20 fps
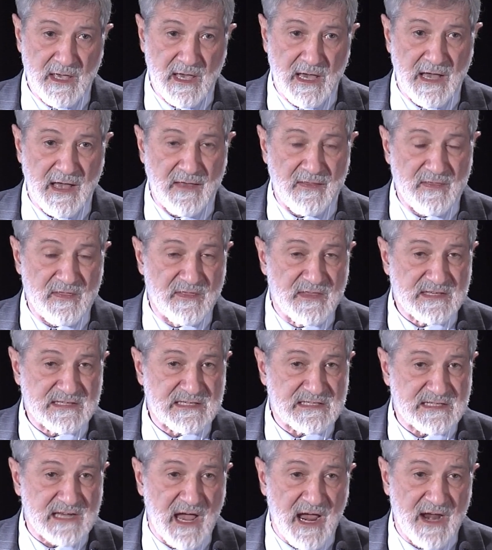Uh, this
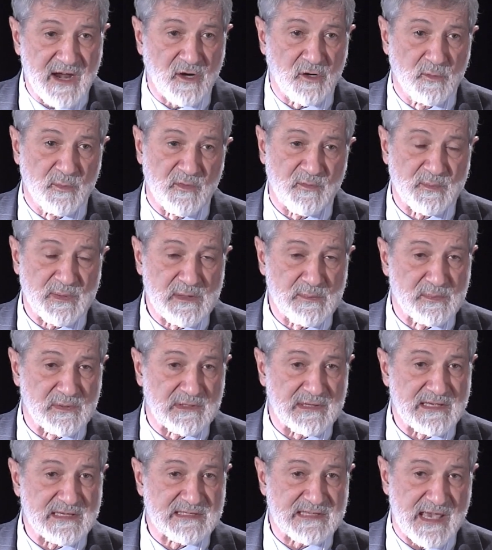entire group of
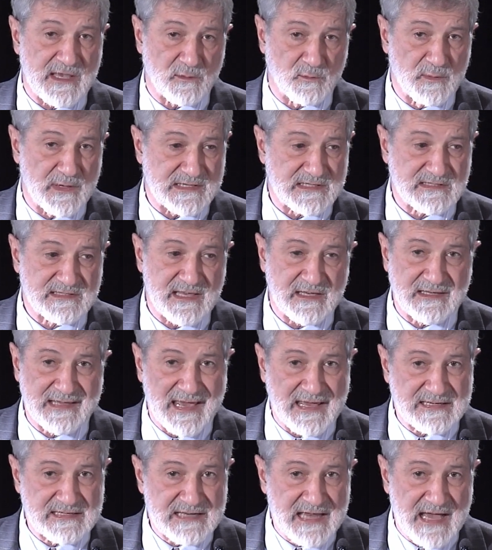people is at risk. They
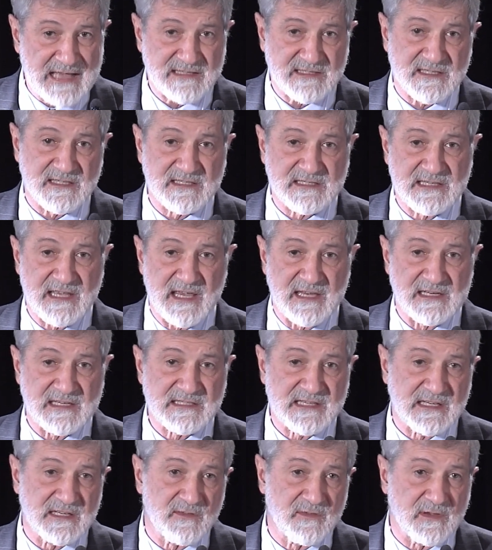cannot sustain a
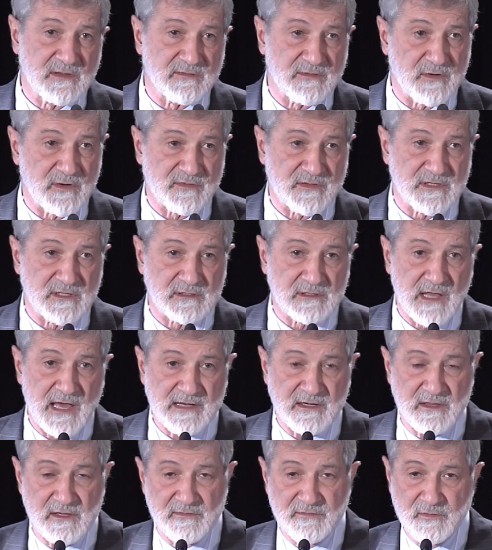significant further
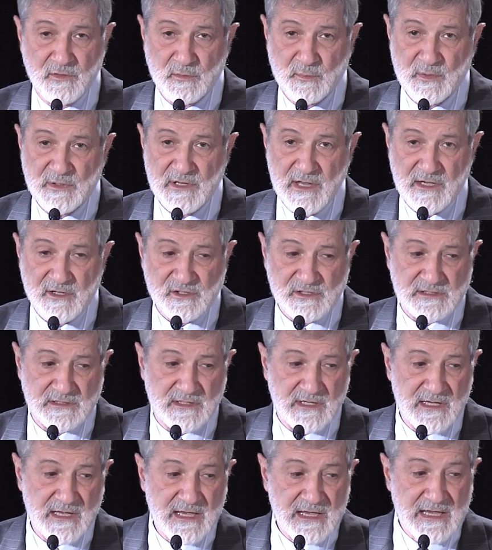decline in their food production.
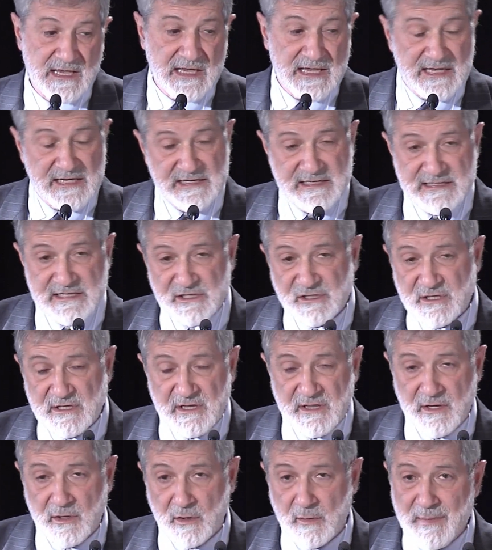In addition,
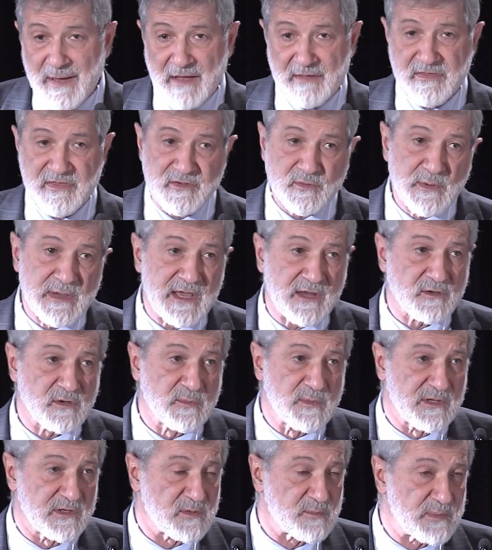there are about
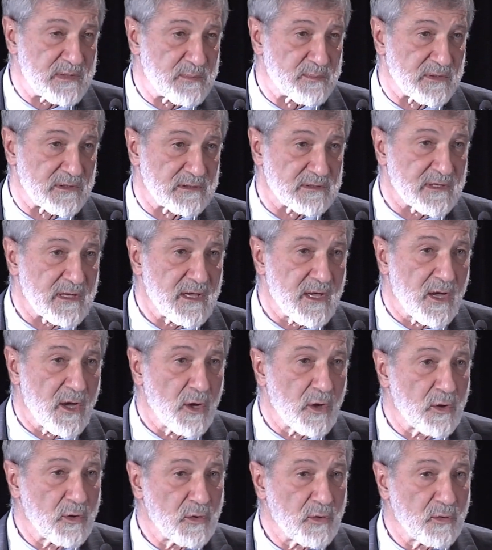300 million people
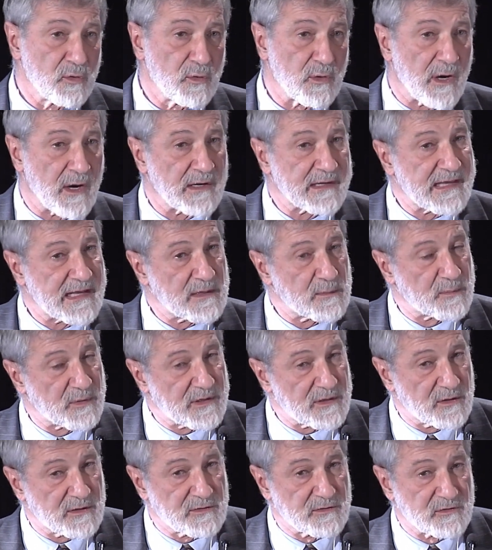who are getting
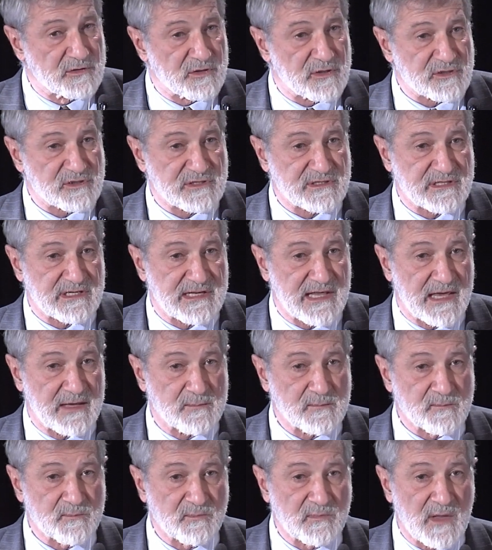pretty good nutrition today,
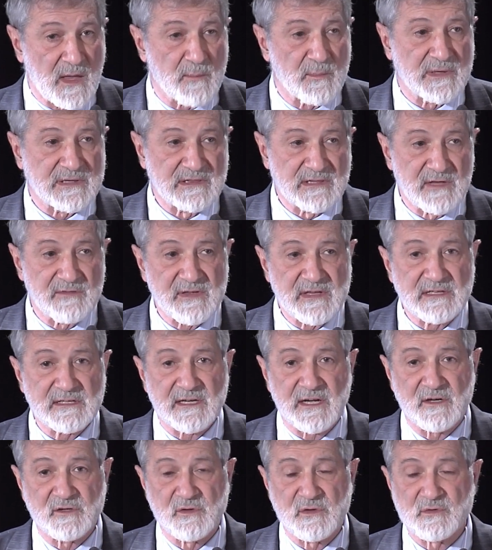but live in
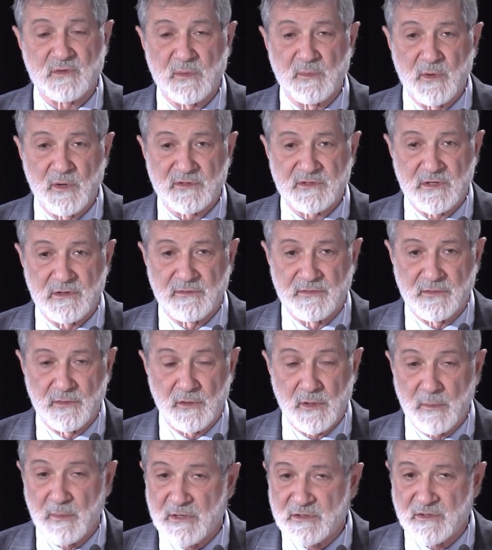countries where most of the
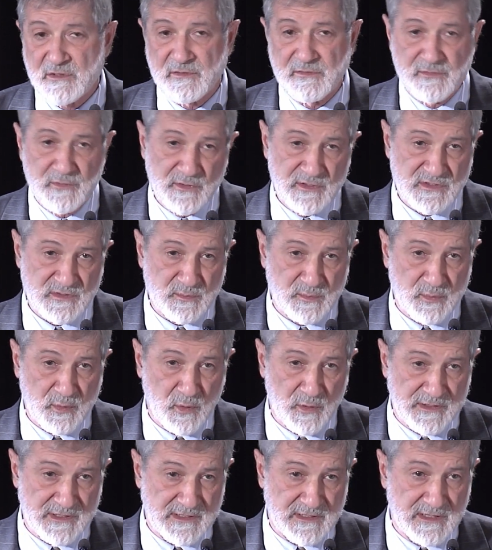food or much of the food is
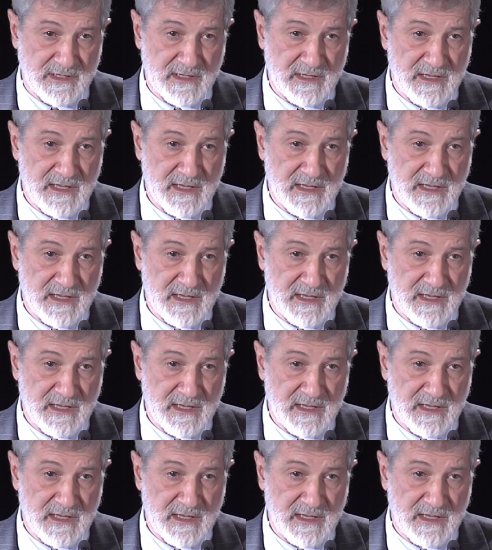imported.